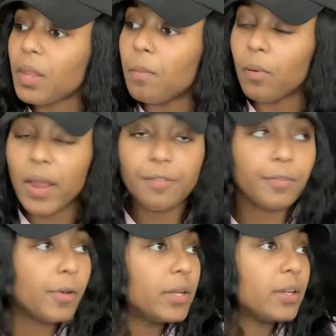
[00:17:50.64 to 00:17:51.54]
Pray
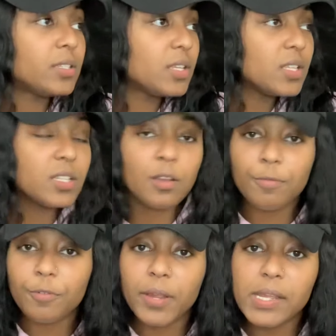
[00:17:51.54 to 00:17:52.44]
for your sensitive
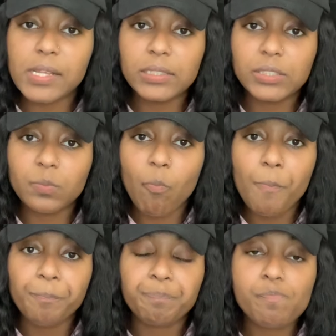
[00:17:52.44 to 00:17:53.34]
friends.
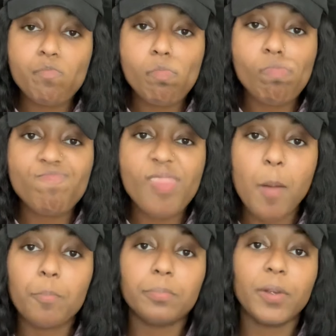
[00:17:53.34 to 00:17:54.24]

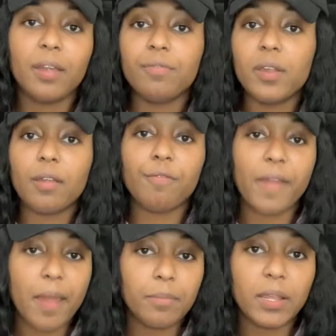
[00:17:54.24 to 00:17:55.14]
Pray for your
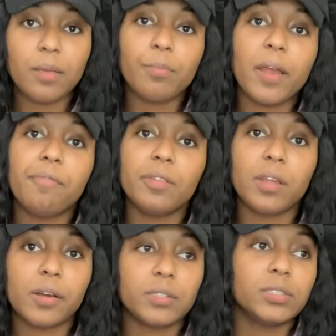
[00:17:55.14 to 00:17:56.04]
family. Pray for
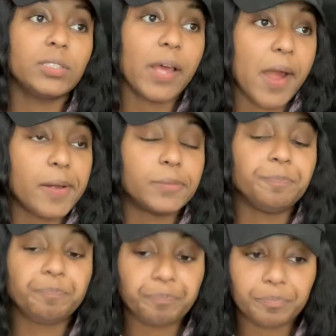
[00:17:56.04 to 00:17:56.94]
those that,
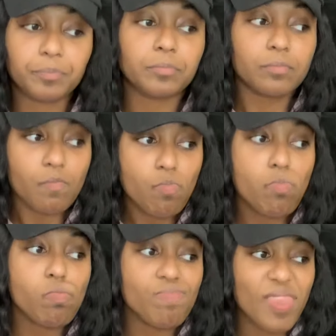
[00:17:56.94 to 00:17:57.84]

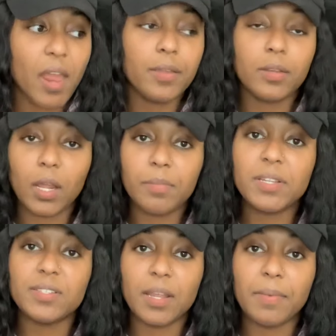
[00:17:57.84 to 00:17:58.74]
you know what I mean,
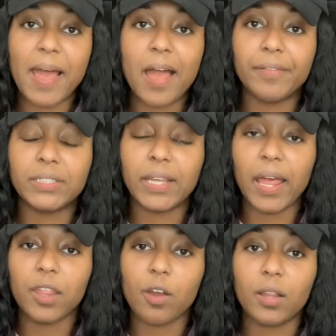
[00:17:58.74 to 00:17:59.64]
seem to have it
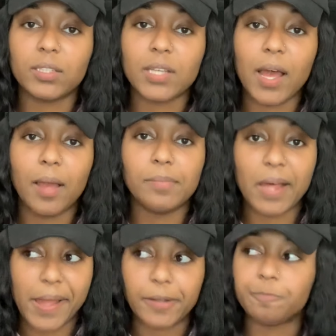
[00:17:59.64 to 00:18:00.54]
together all the time.
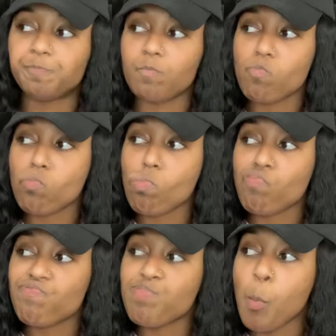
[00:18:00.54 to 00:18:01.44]
Like,
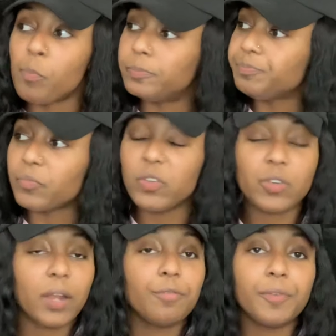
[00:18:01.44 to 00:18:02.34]
we're
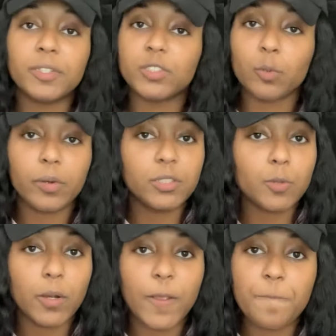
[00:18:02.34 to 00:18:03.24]
trying to finish
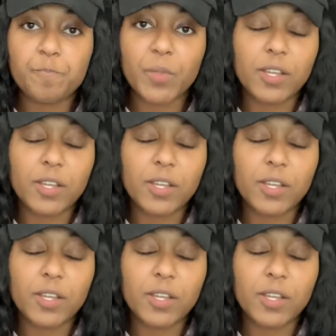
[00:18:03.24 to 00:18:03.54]
2020 as